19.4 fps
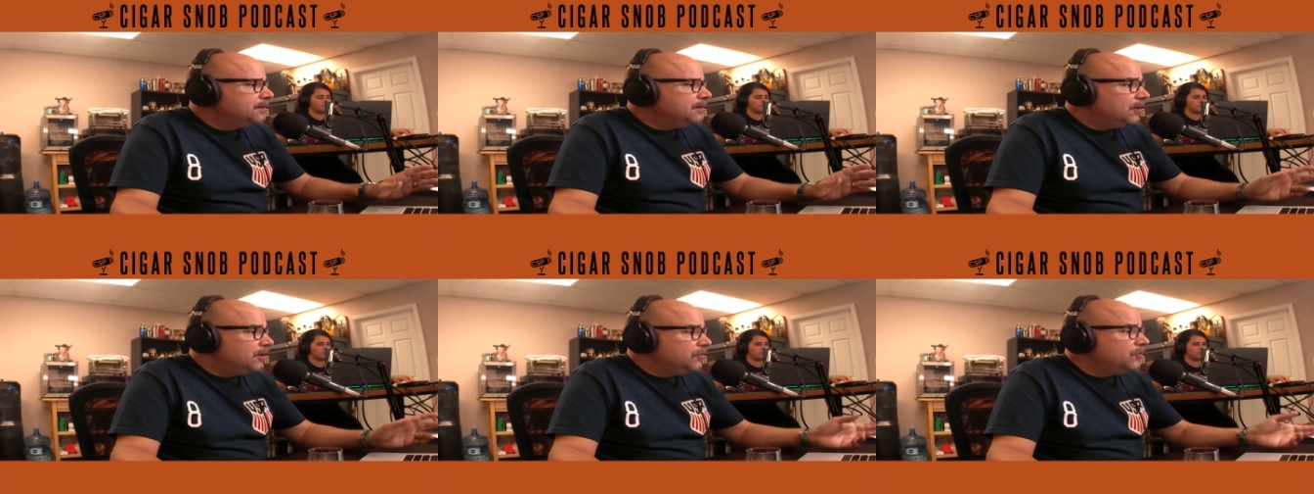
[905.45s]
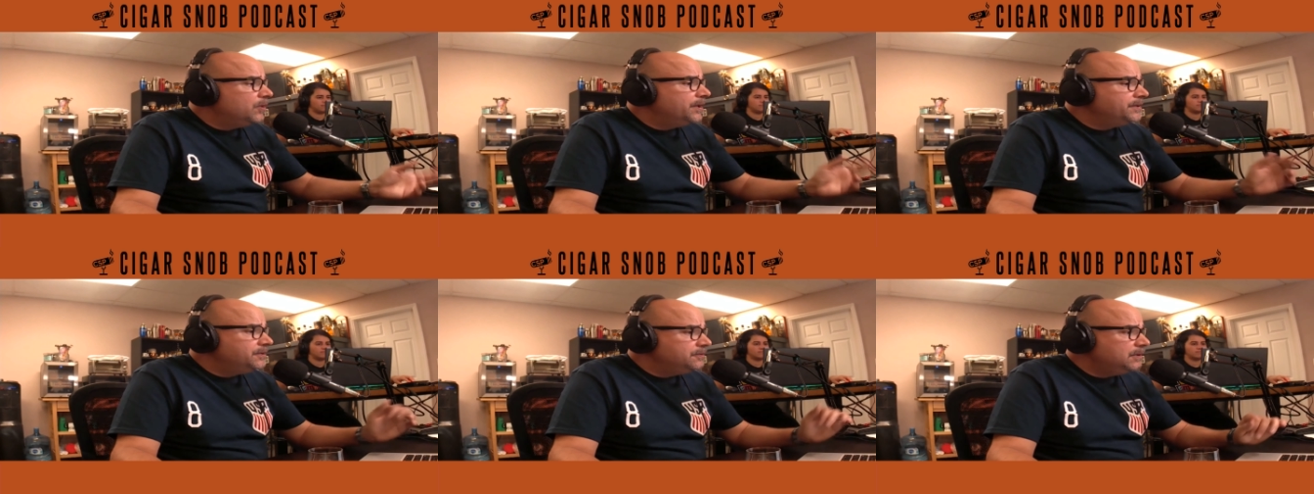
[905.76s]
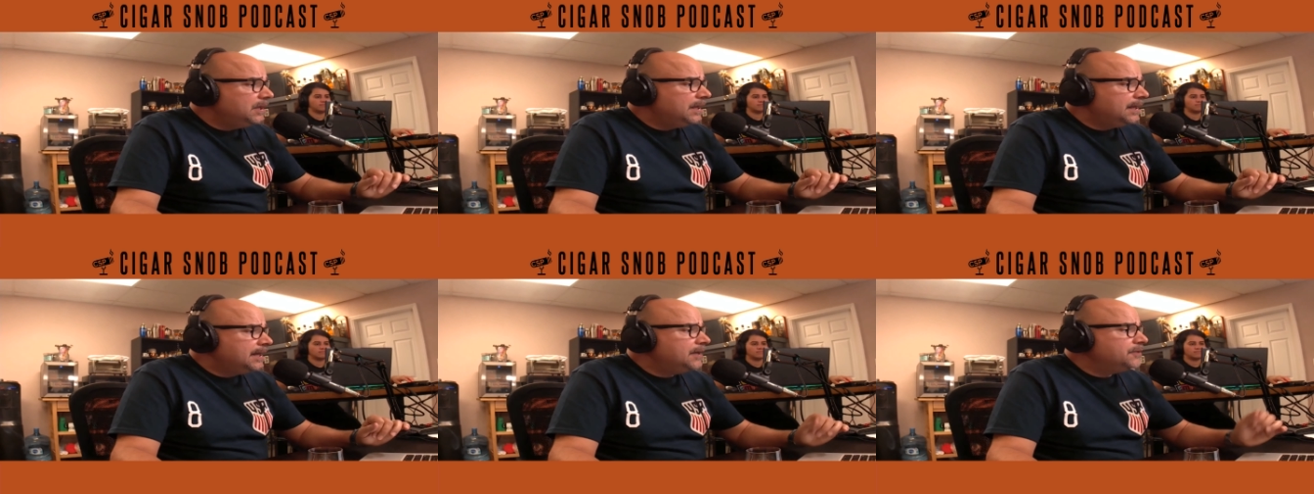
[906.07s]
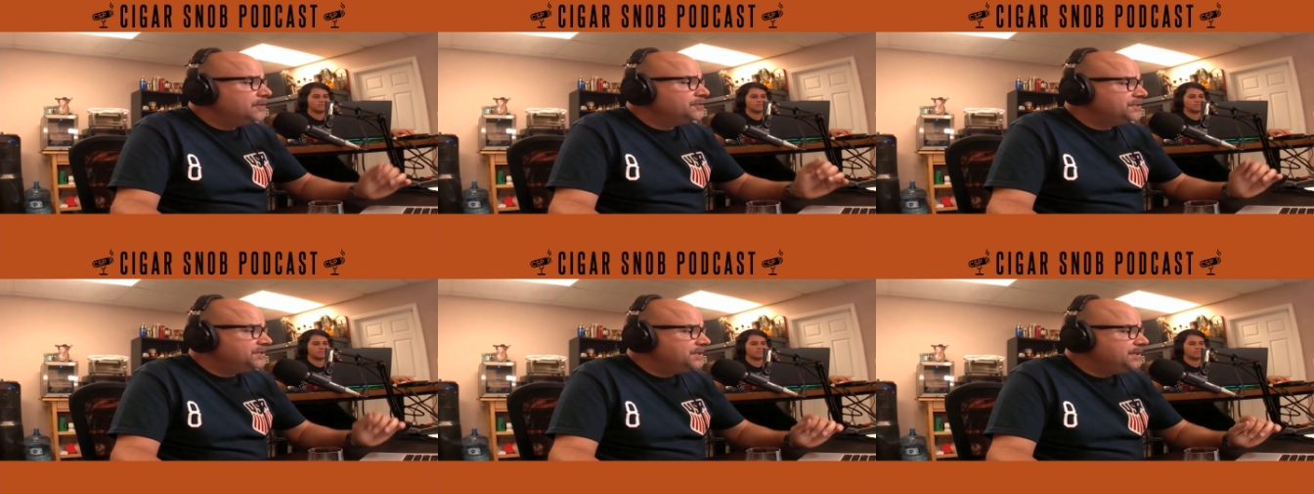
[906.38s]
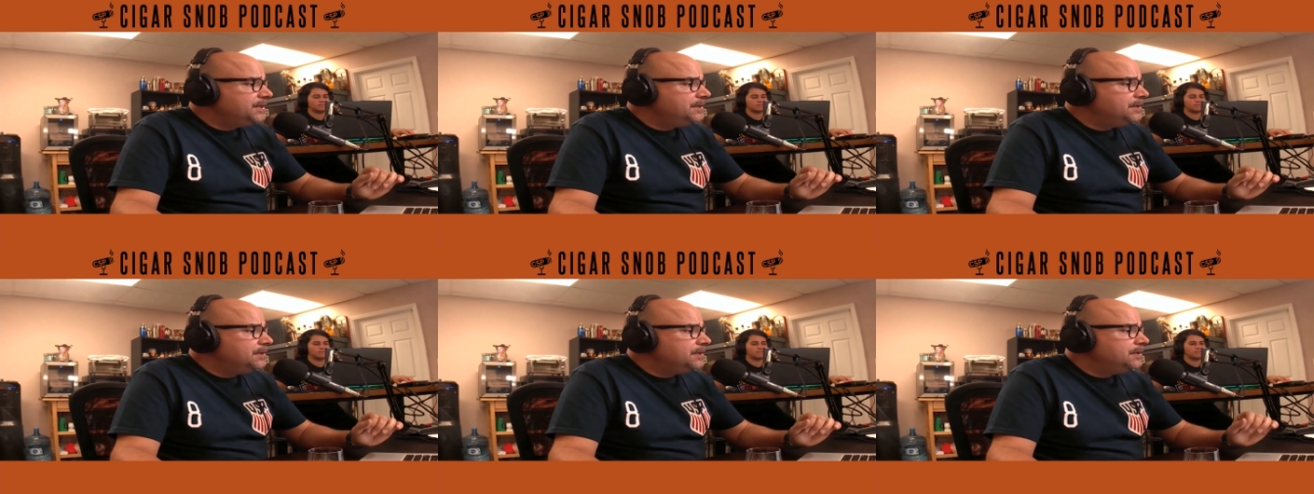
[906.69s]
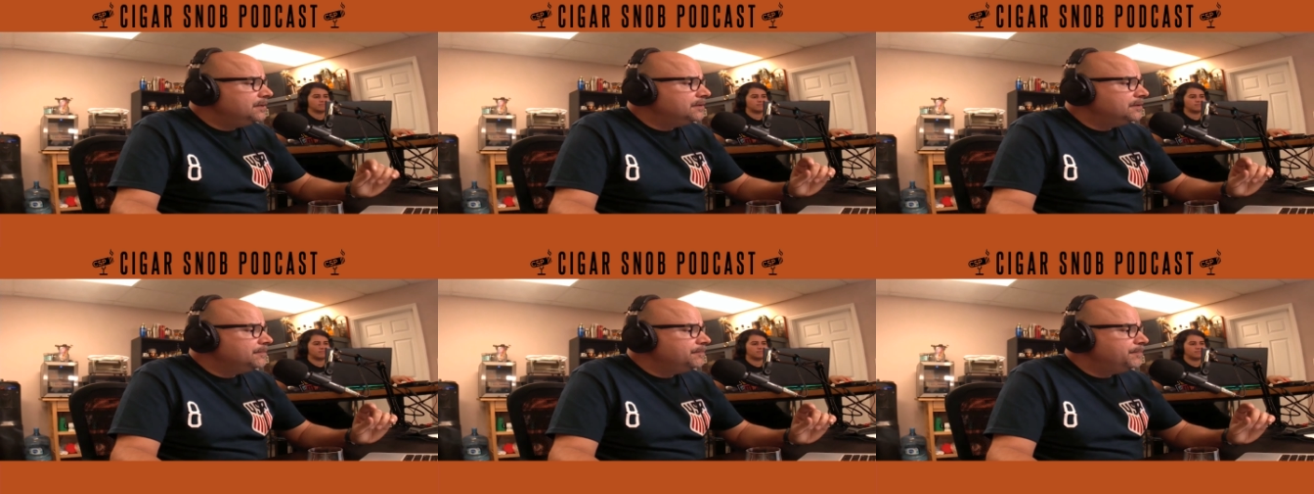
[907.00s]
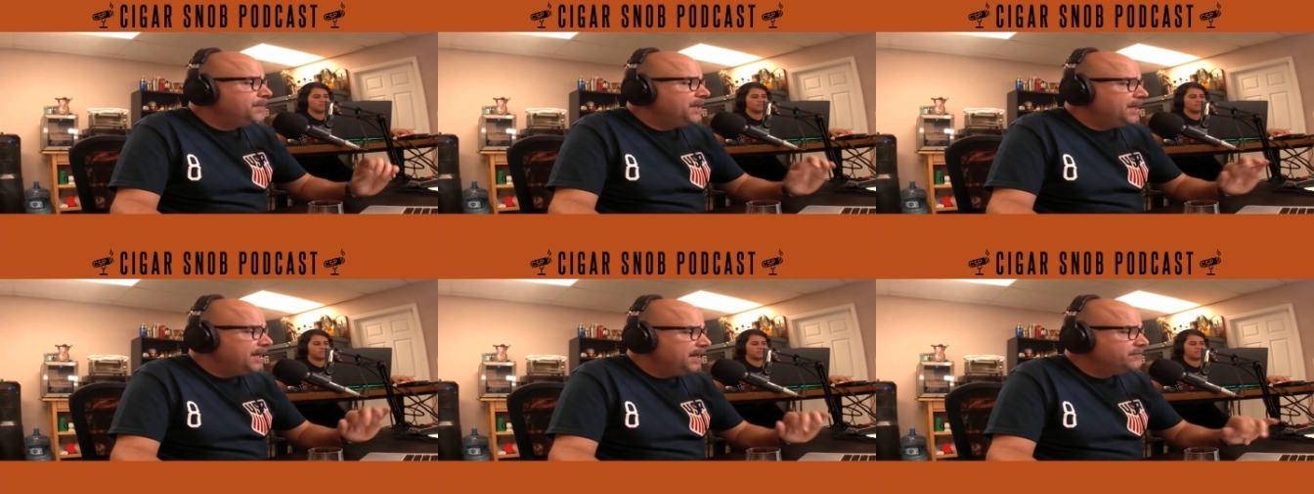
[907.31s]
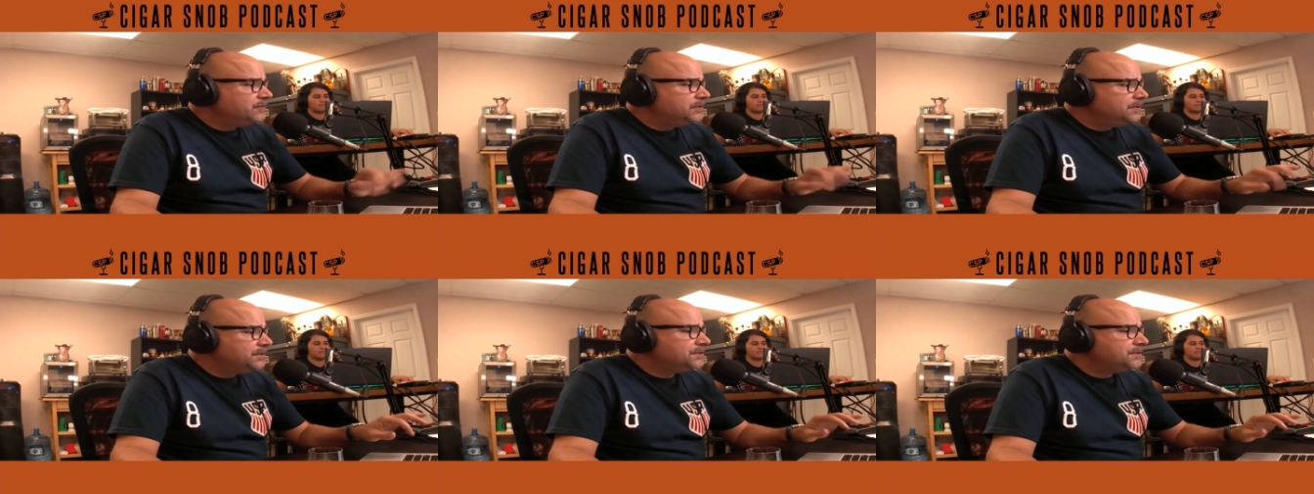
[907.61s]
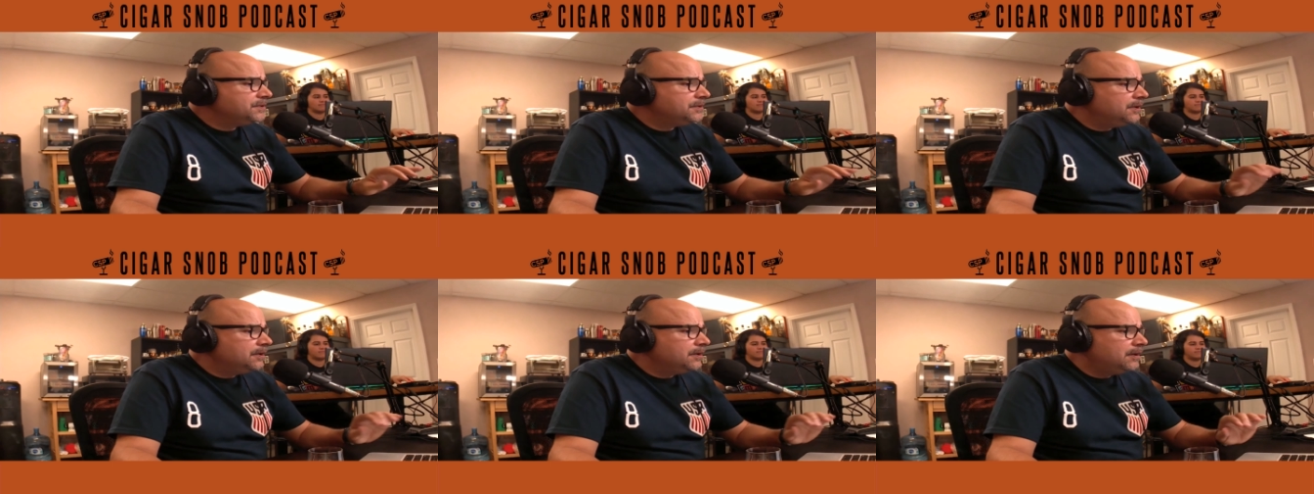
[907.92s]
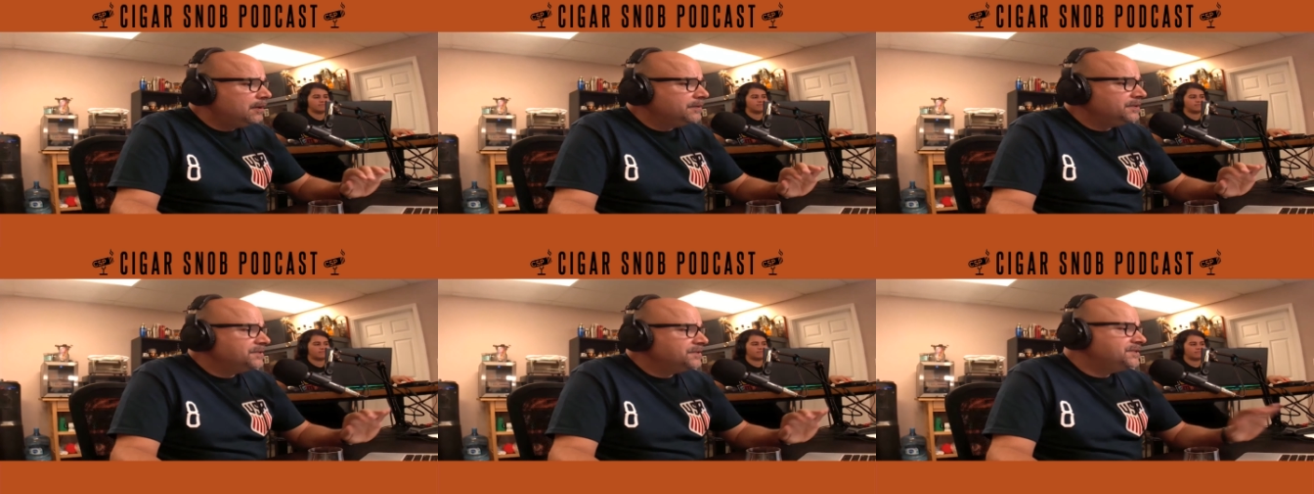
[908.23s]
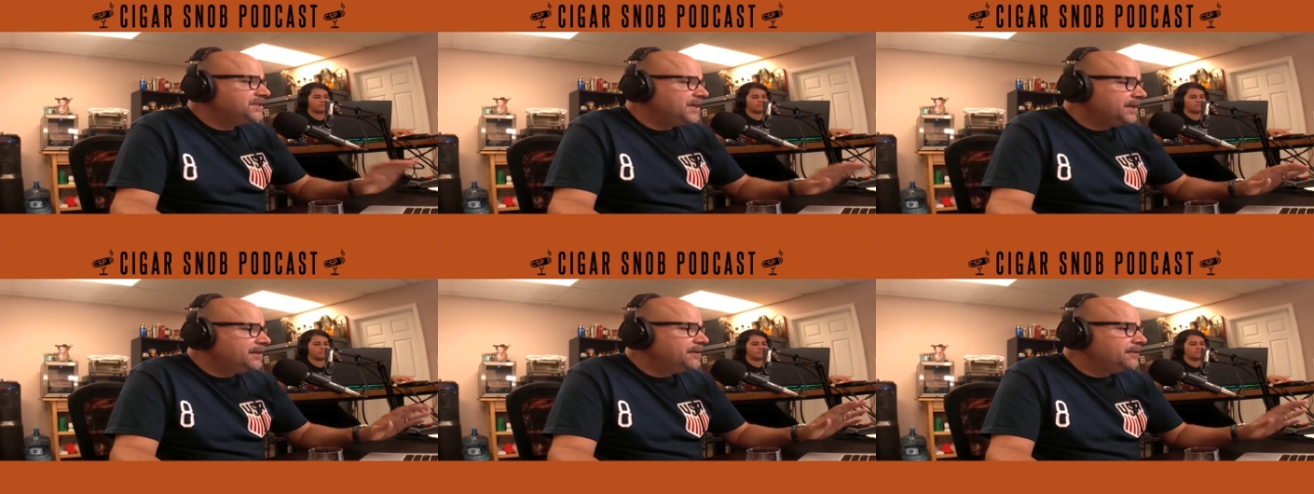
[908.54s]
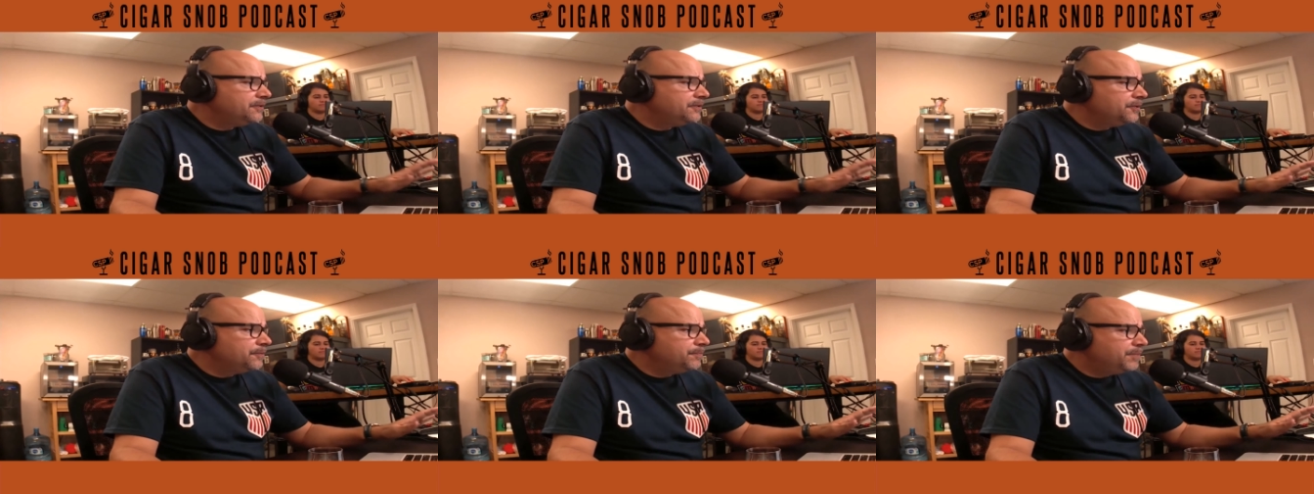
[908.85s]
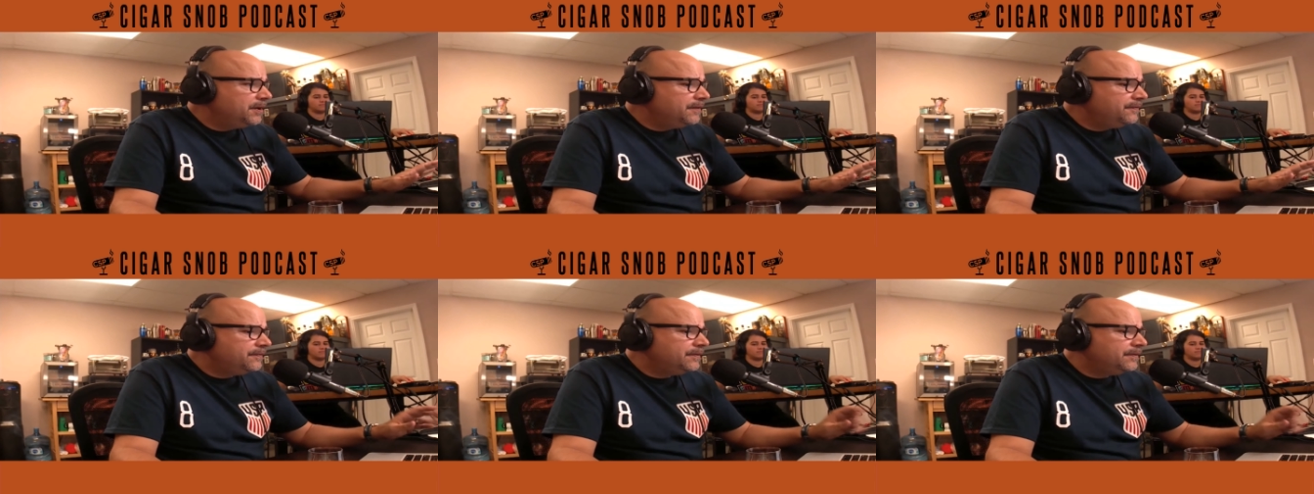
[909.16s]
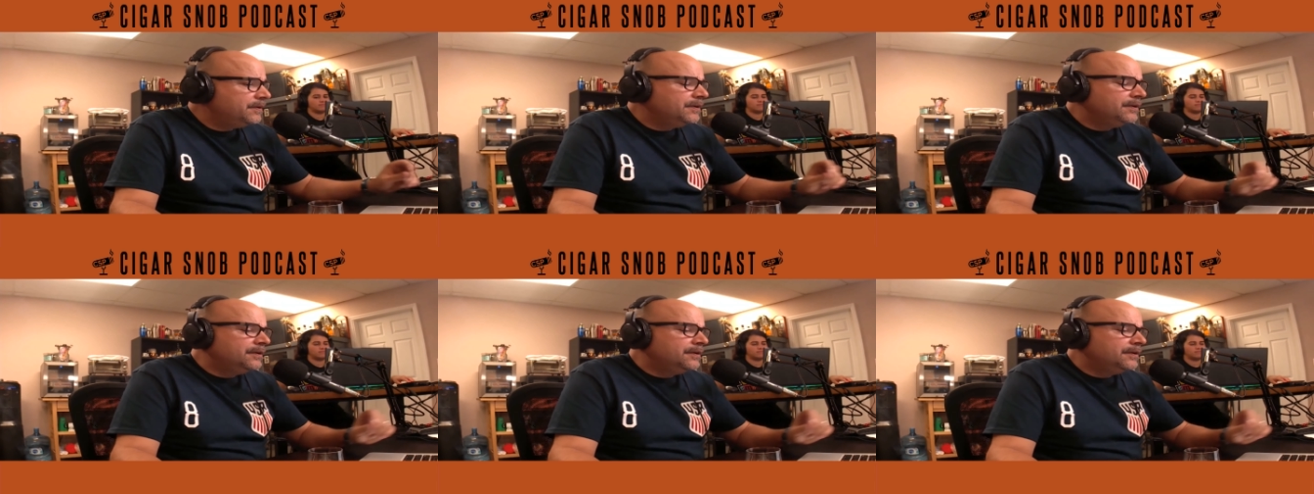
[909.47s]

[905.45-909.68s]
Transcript: Although I do like how C behaves with the cigar on the second and third puff.